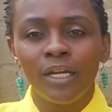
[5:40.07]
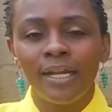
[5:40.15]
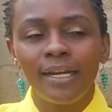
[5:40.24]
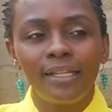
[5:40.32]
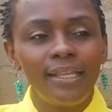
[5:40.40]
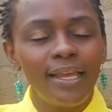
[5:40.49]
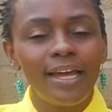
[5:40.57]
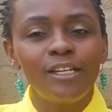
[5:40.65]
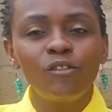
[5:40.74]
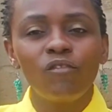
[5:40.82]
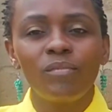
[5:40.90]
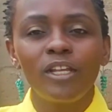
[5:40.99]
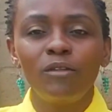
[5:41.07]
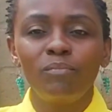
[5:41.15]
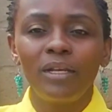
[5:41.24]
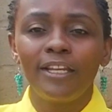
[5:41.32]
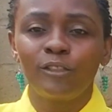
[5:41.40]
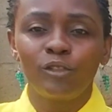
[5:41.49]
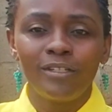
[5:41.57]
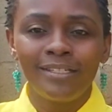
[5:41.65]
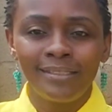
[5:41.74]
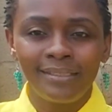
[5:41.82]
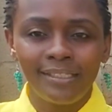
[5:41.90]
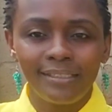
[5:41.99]
and at the heart of manipulation
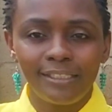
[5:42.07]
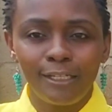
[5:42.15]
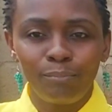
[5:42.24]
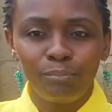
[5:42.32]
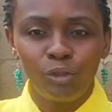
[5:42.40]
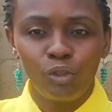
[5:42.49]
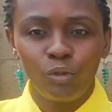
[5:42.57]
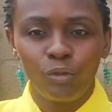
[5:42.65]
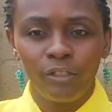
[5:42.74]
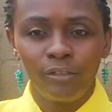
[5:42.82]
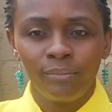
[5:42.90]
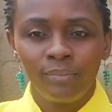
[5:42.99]
is deception